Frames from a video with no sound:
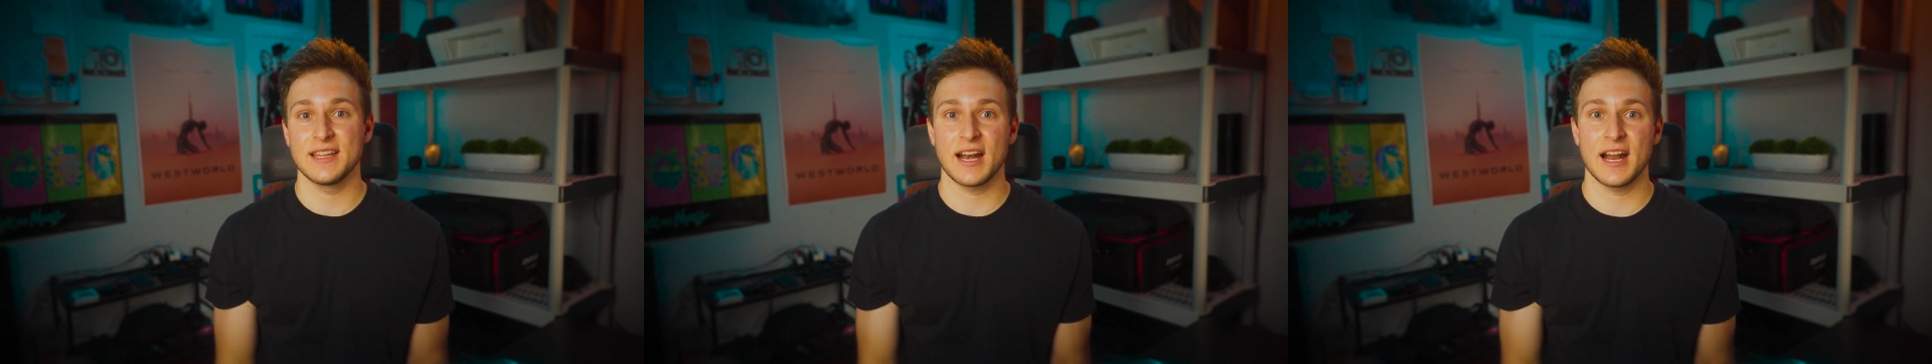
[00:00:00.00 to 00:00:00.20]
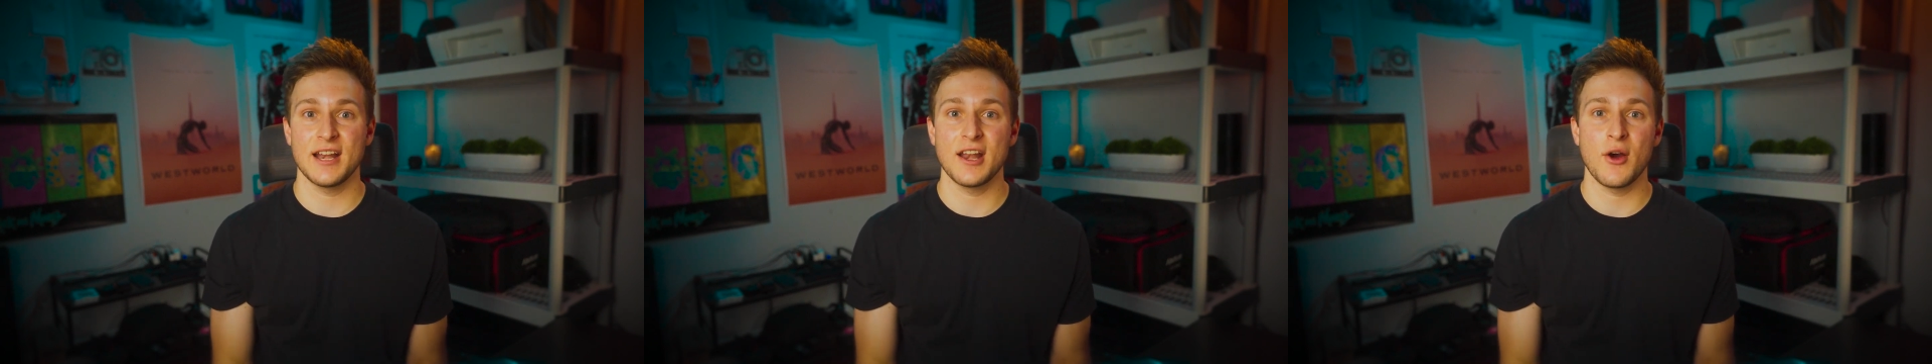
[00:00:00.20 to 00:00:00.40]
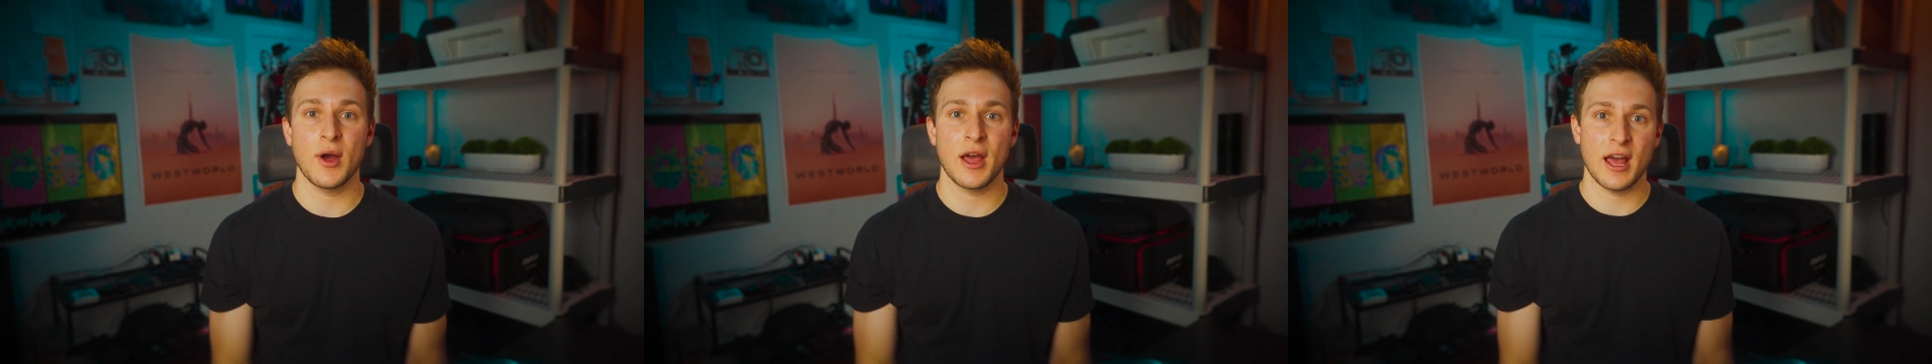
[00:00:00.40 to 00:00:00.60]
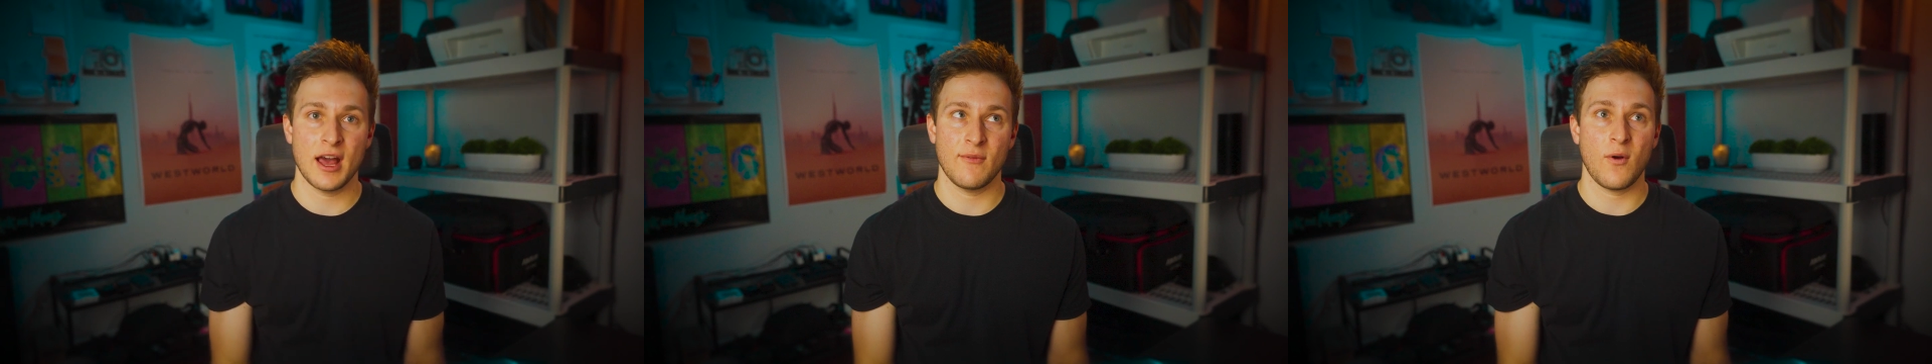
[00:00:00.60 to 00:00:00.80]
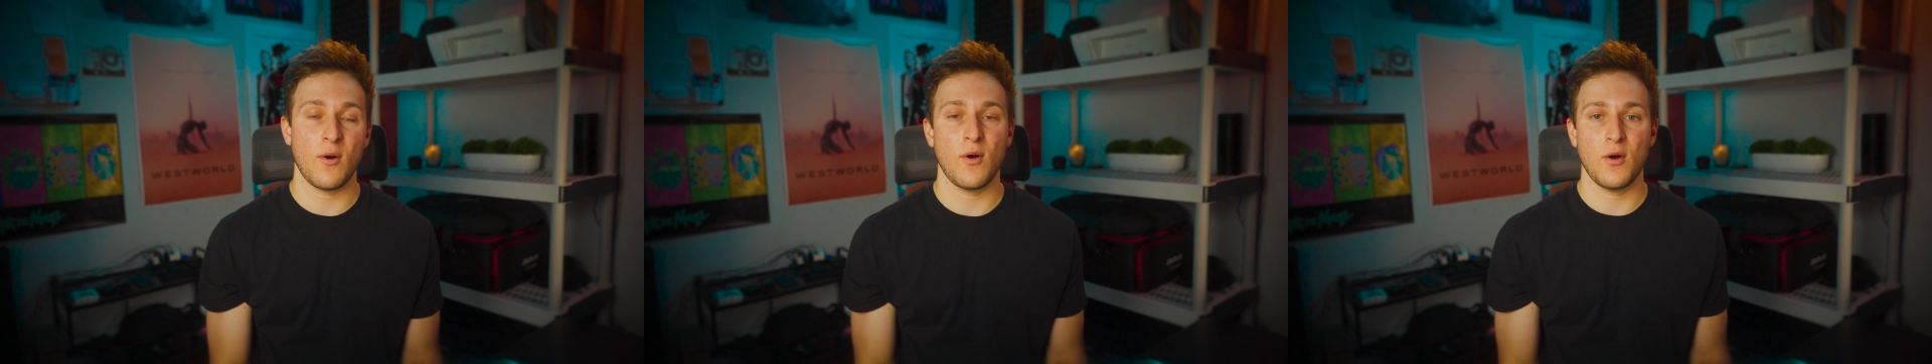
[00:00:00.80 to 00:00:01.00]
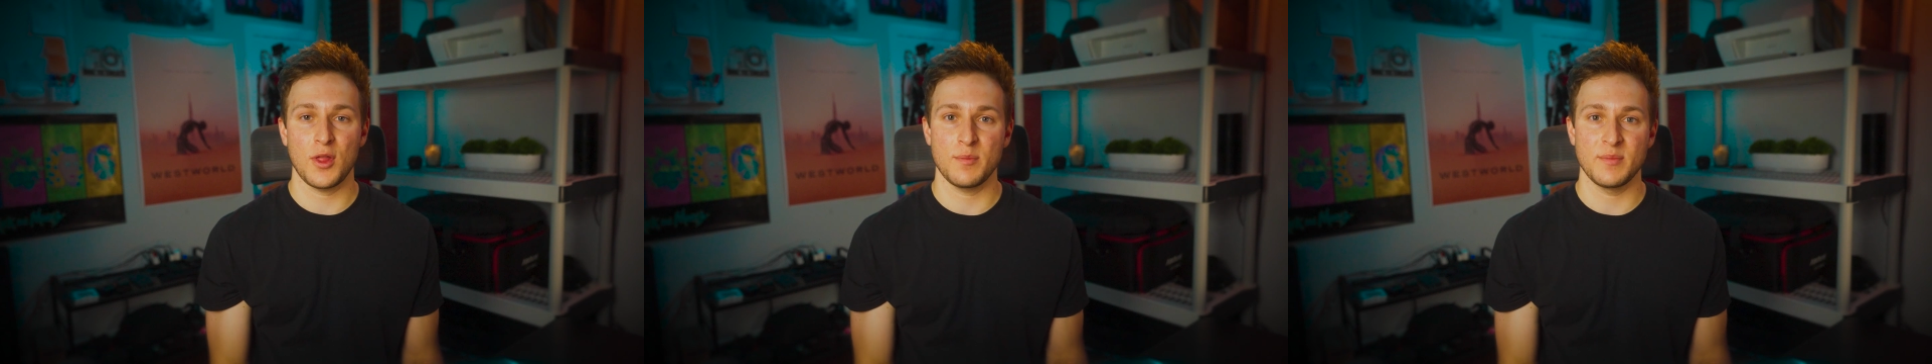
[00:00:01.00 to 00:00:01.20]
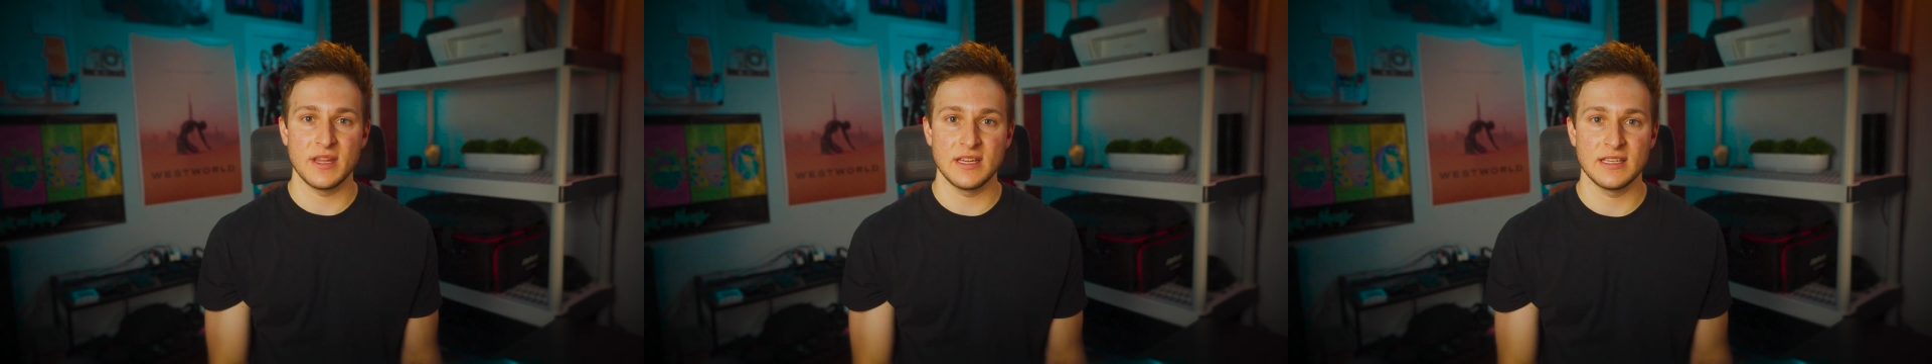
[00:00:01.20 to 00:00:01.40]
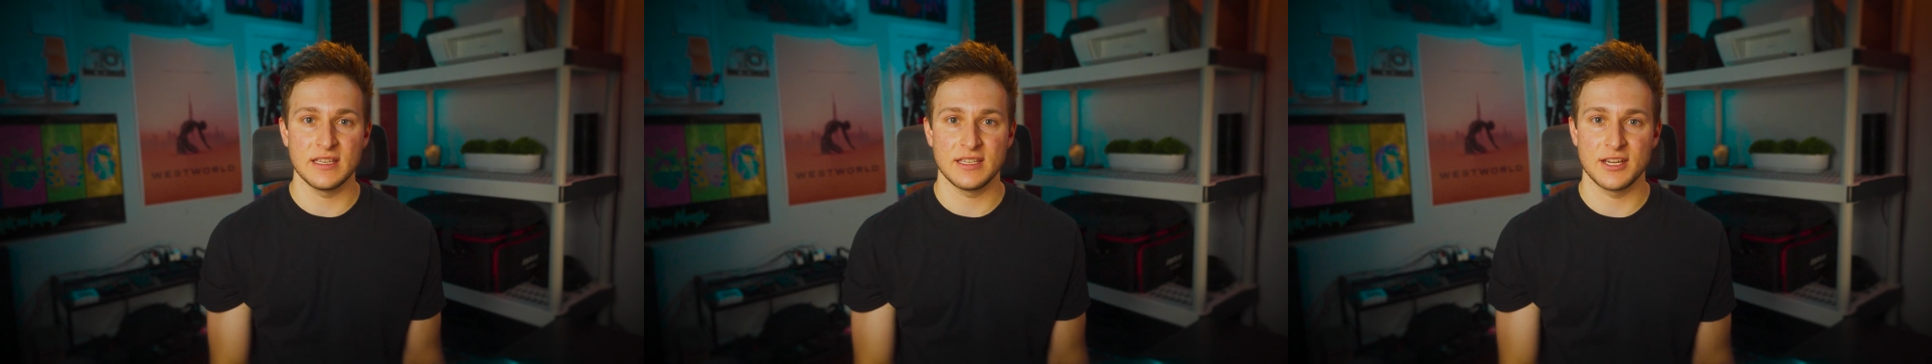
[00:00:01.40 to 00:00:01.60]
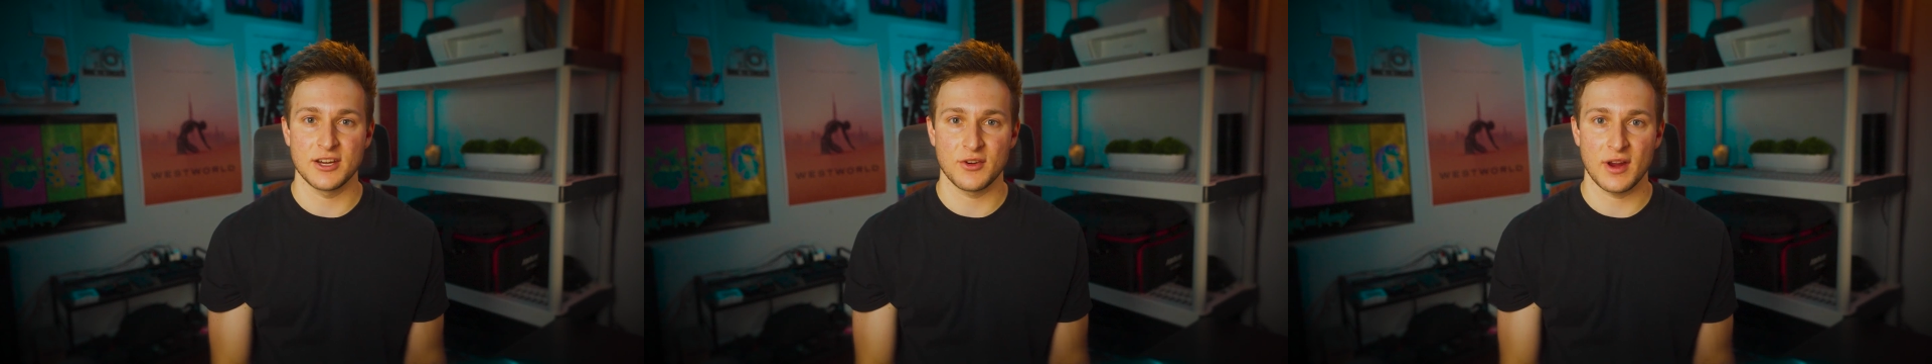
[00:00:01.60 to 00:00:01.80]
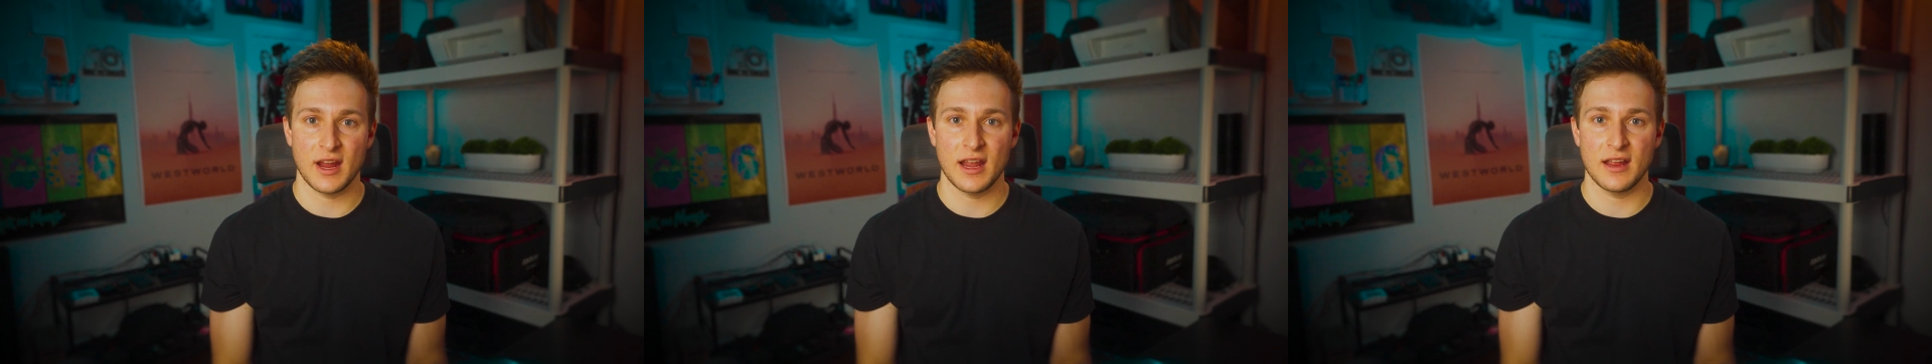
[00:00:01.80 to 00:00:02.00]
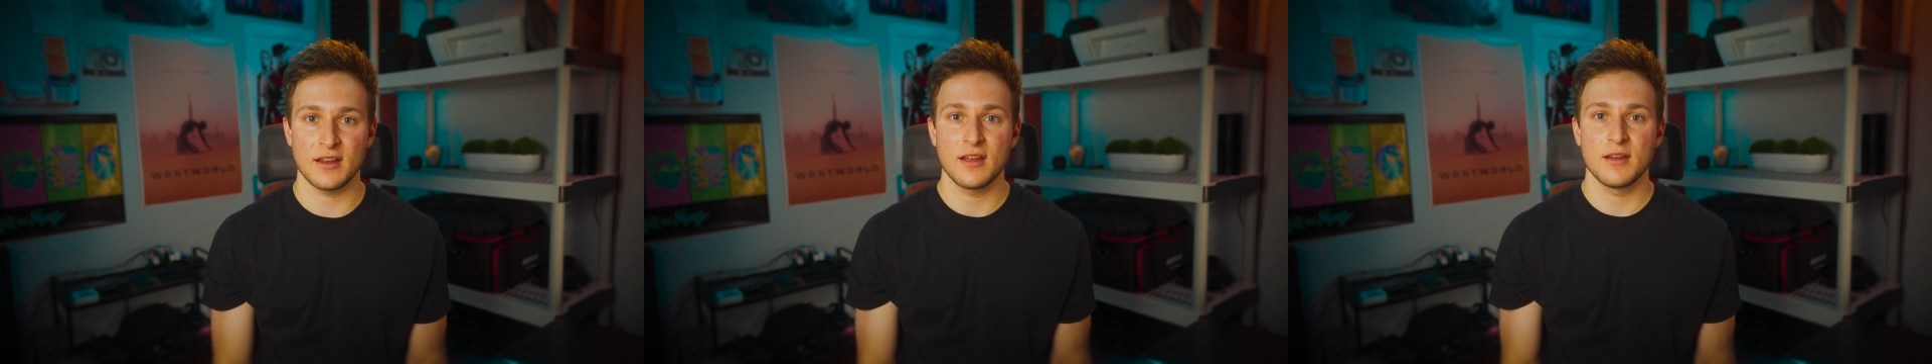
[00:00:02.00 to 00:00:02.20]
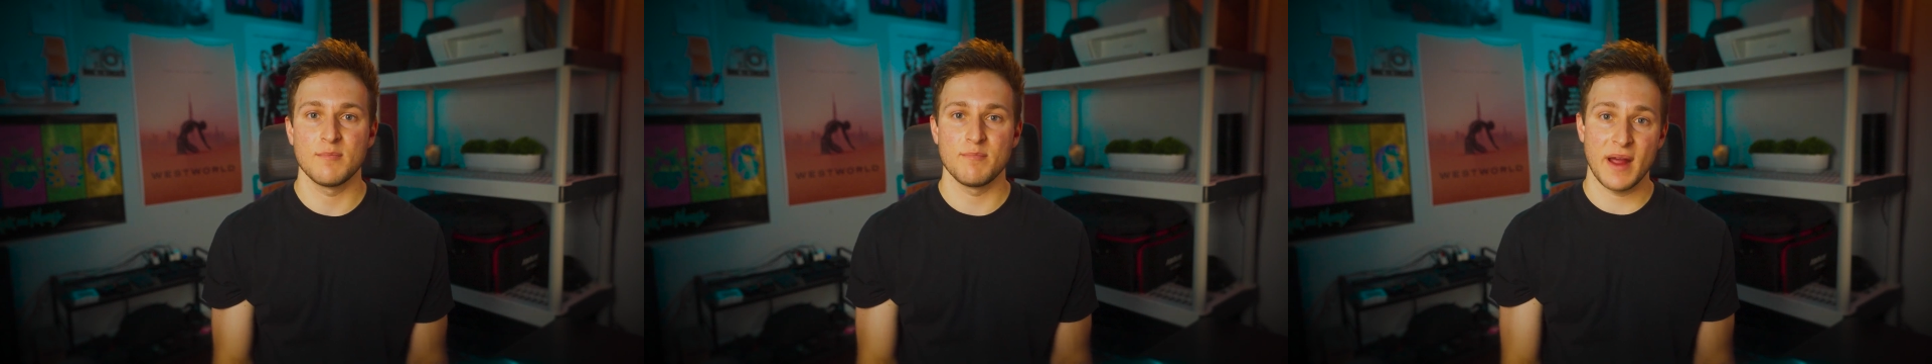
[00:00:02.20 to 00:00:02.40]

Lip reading: then I know I have all the pieces to create